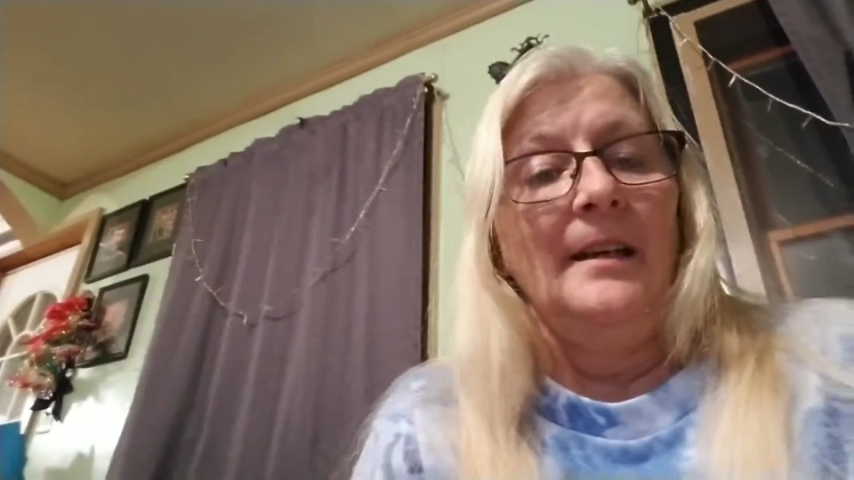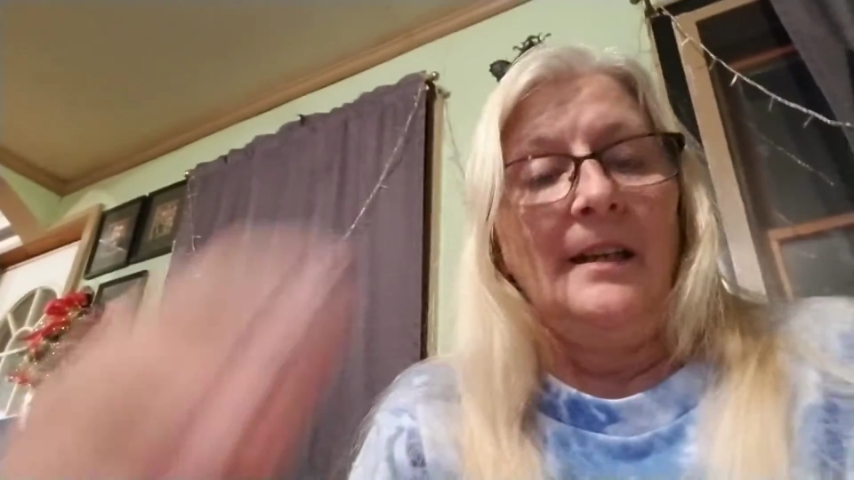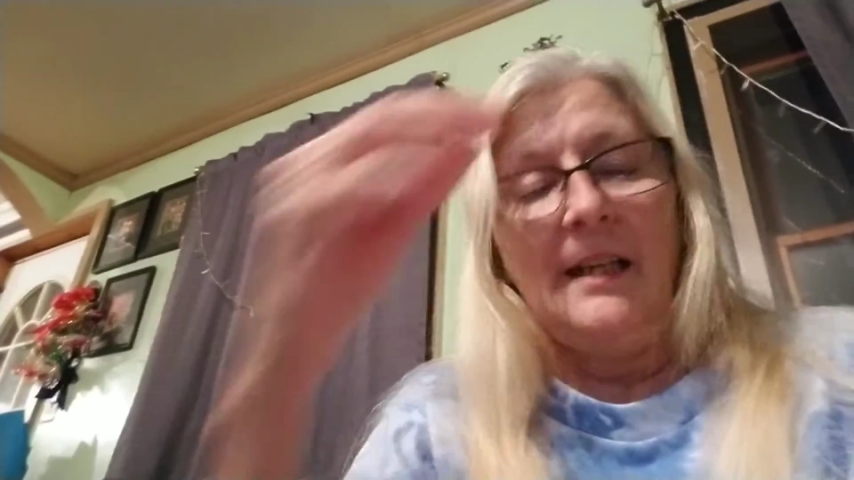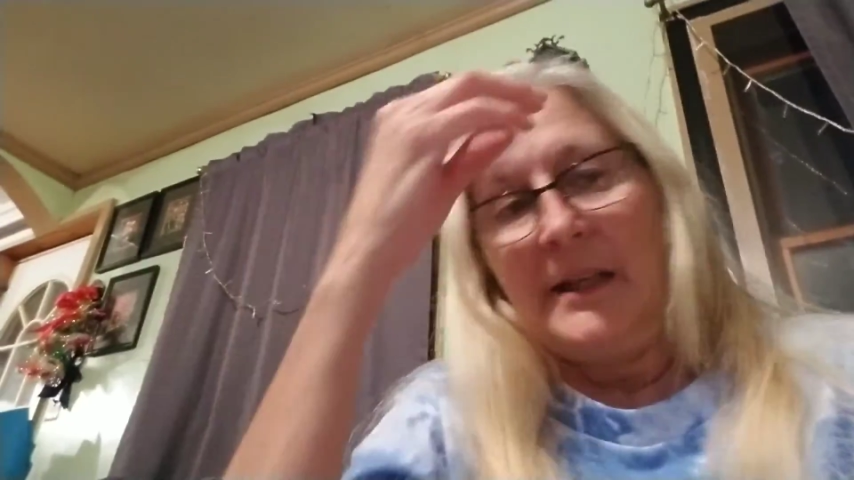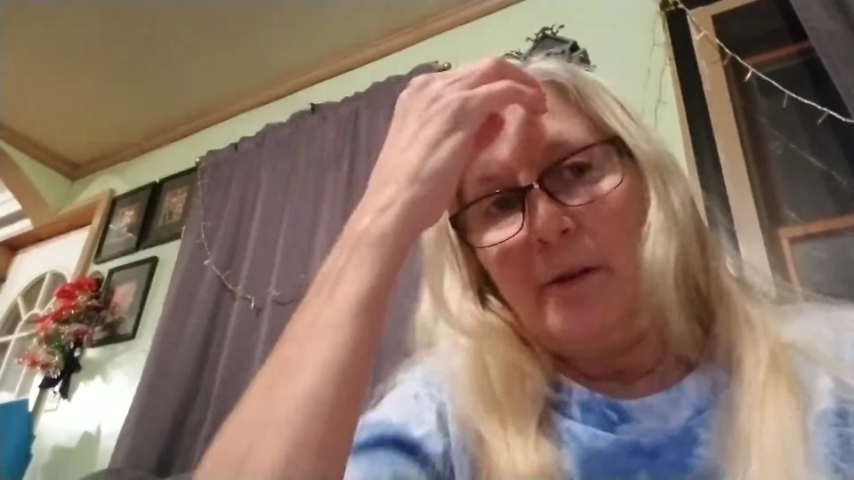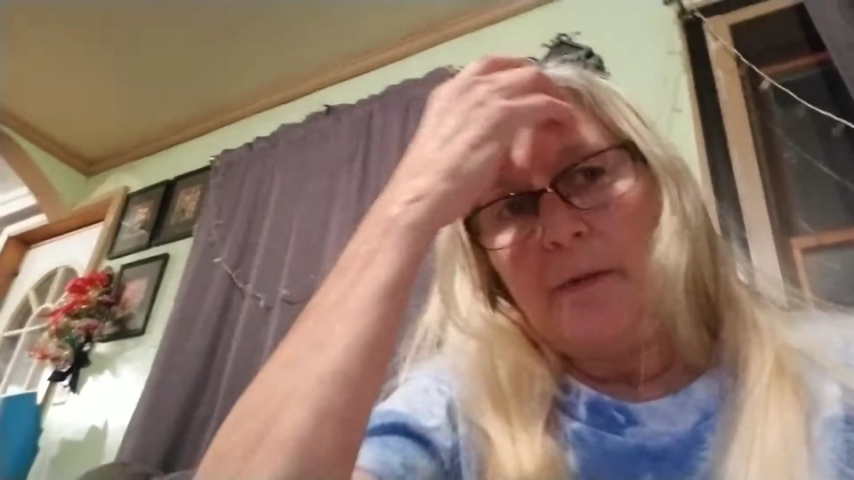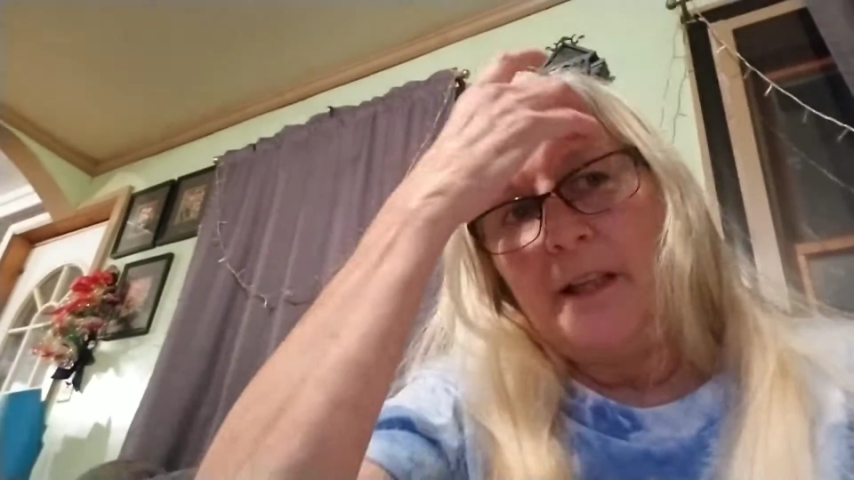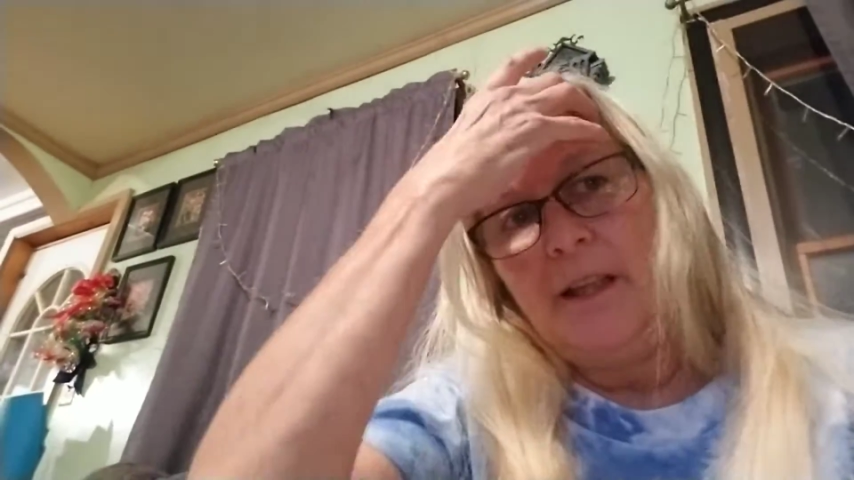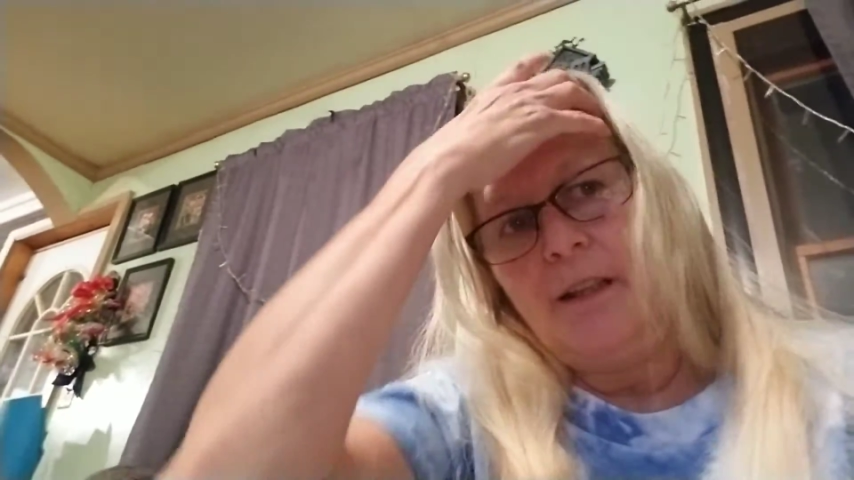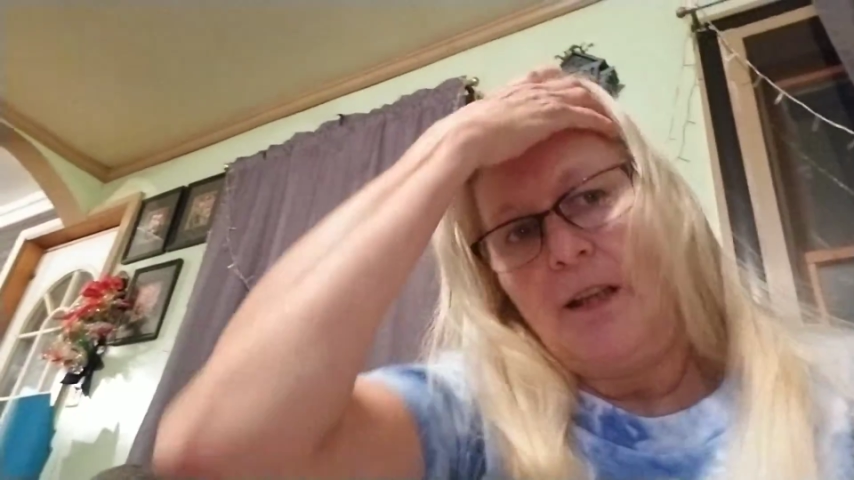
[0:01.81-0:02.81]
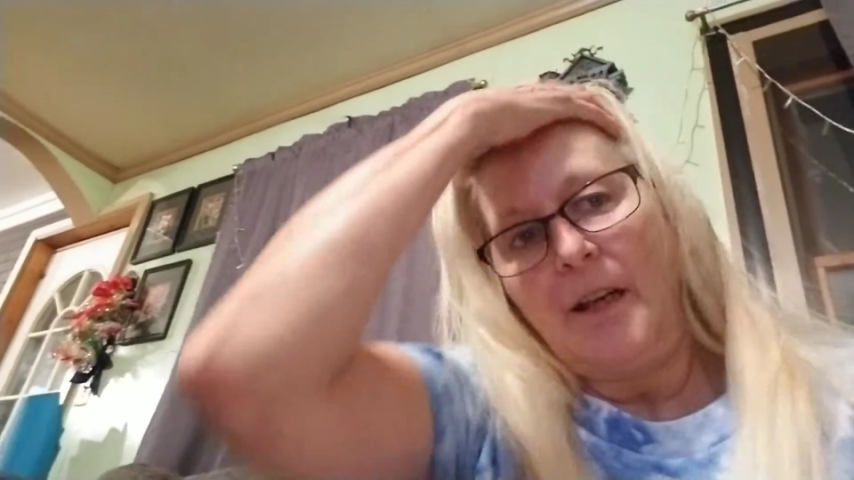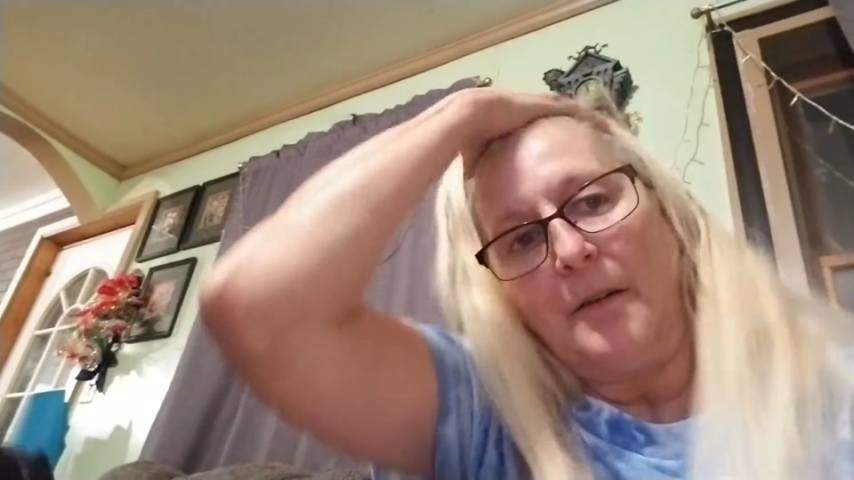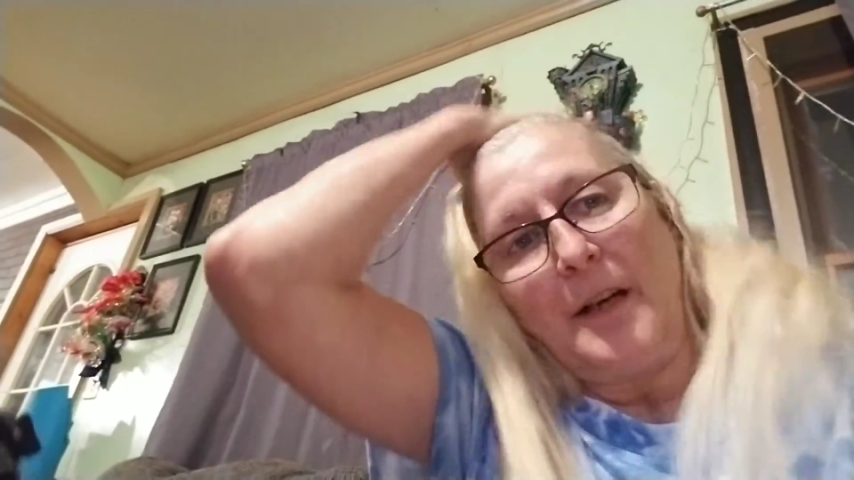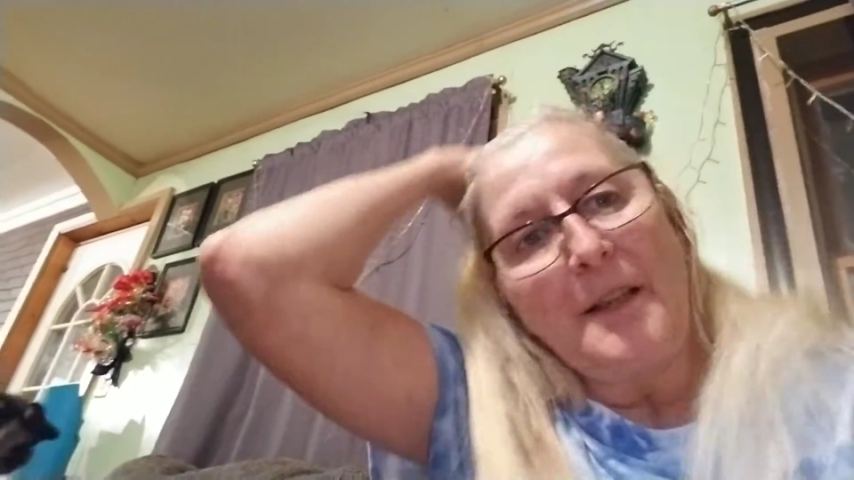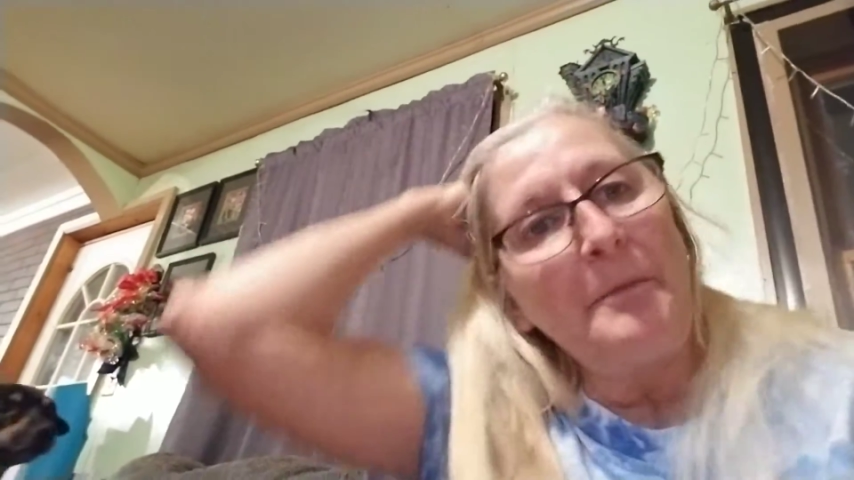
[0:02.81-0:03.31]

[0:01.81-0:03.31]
Hey everybody, welcome